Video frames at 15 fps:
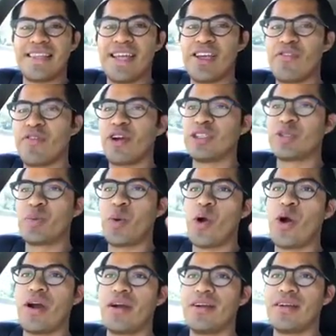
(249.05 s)
Thank you for your
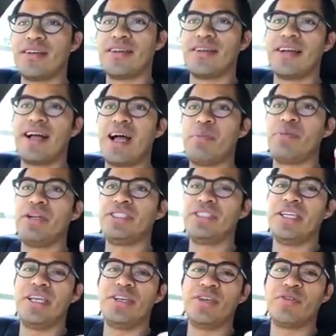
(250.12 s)
support. I
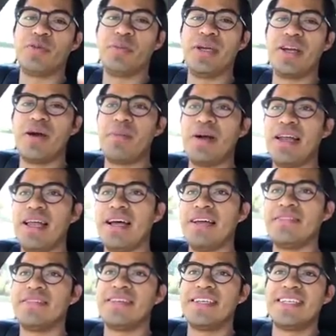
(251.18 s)
appreciate you for being on my
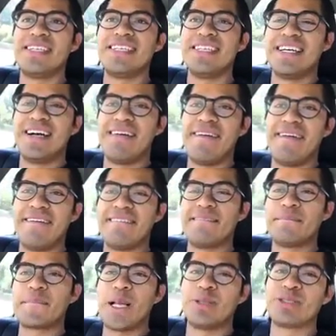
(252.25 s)
live.
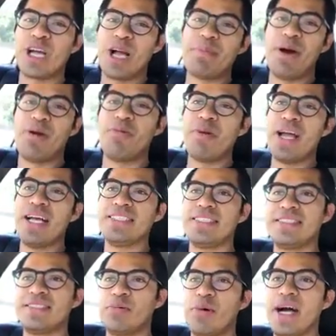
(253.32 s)
I'm talking about
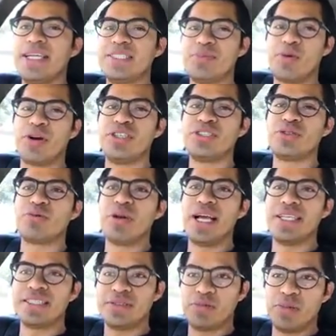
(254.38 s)
rest, why it's important to
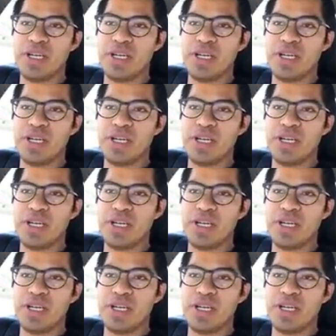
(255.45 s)
rest